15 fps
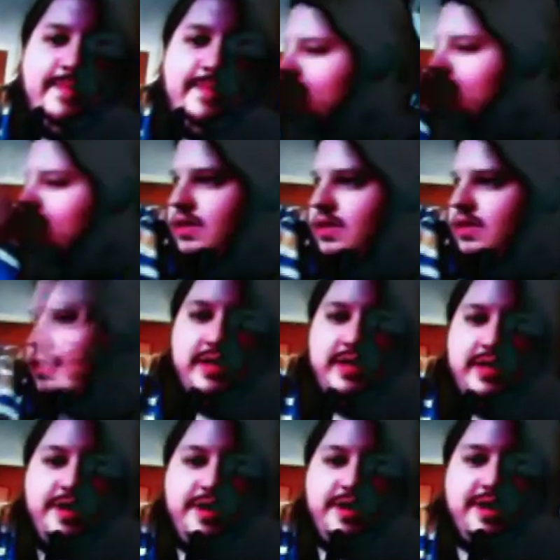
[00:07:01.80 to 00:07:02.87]
You can also
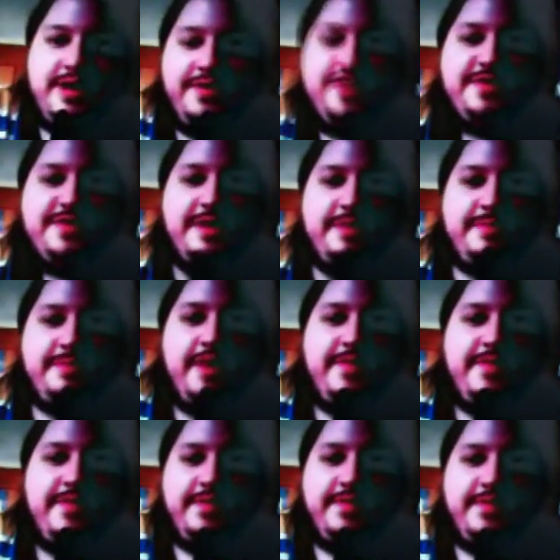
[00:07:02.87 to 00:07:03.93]
intercept off the front
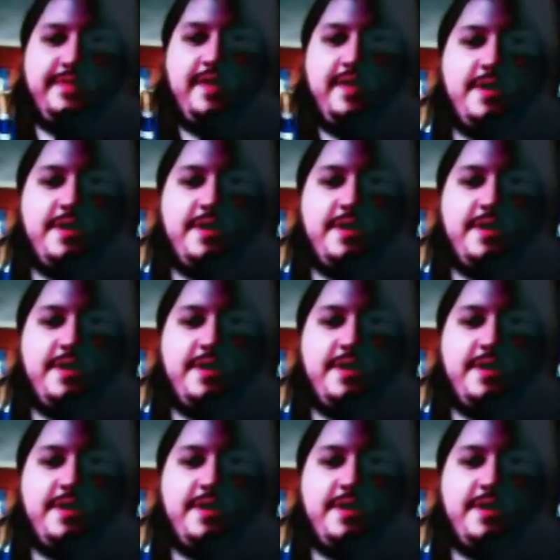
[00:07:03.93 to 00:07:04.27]
row and get a